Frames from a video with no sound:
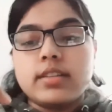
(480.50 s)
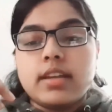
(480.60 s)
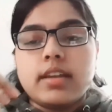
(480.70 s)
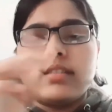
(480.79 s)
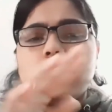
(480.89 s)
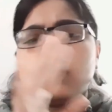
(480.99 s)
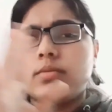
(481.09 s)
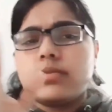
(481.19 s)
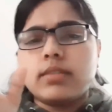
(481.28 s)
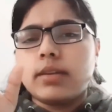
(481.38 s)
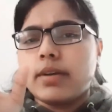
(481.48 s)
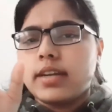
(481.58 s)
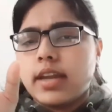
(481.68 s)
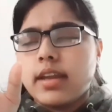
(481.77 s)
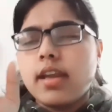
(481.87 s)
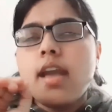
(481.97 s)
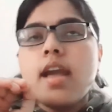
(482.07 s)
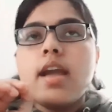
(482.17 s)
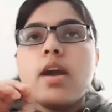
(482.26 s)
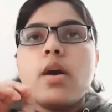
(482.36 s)
and just make my day
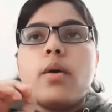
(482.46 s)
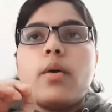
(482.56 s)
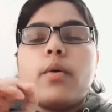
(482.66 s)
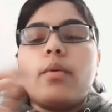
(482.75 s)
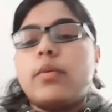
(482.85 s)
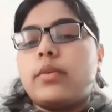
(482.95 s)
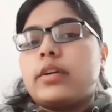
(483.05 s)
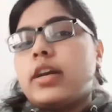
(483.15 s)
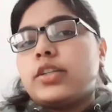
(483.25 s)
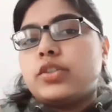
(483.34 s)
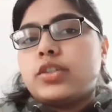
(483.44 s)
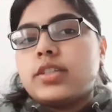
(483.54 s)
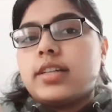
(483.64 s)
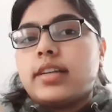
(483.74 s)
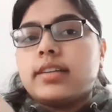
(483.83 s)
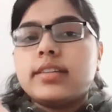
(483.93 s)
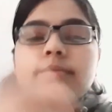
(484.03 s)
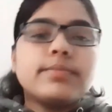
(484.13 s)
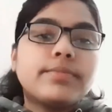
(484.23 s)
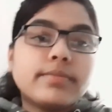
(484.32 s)
or I should just like
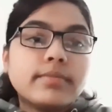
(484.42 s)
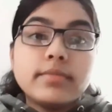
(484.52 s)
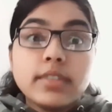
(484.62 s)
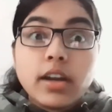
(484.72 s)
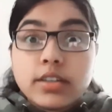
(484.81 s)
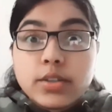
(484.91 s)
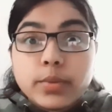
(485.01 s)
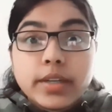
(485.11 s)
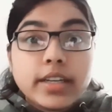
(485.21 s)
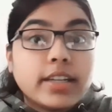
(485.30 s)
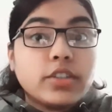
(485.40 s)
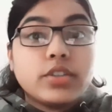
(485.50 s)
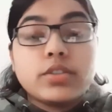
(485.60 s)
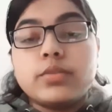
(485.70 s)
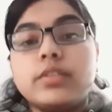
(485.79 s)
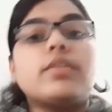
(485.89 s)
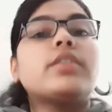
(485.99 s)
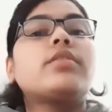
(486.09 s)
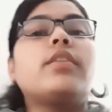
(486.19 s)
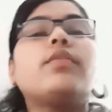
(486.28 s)
not do it and just do the rest
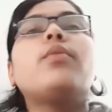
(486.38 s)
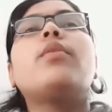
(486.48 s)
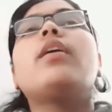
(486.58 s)
of the four i